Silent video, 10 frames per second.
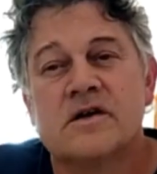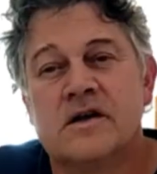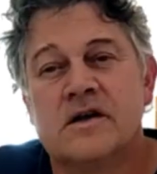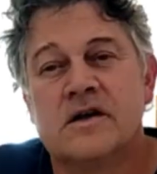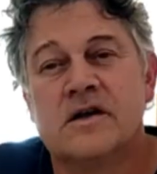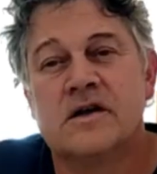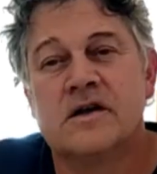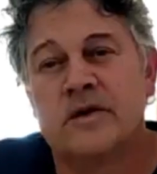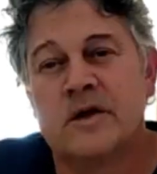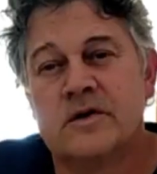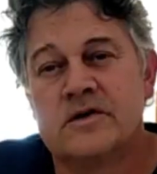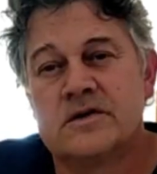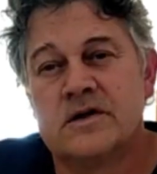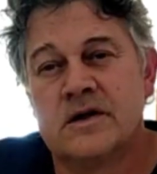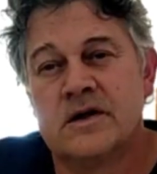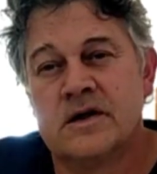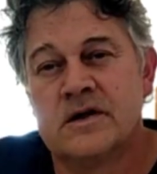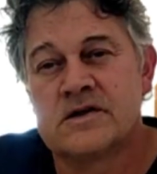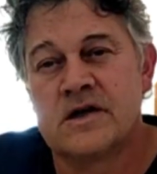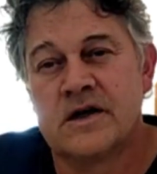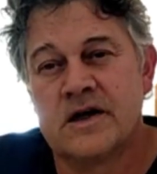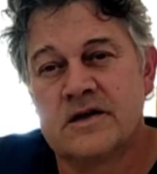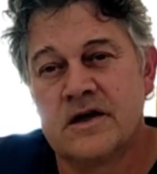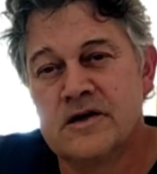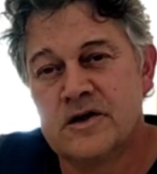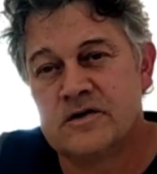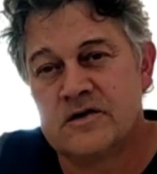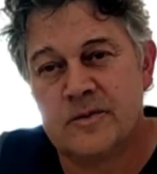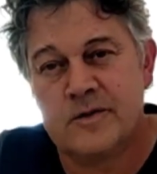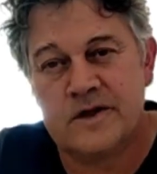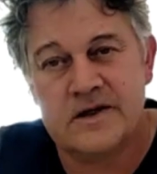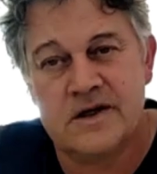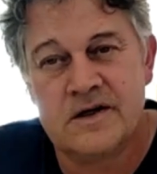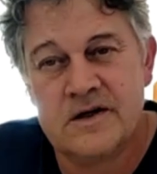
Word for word: And every time they would select a new team leader.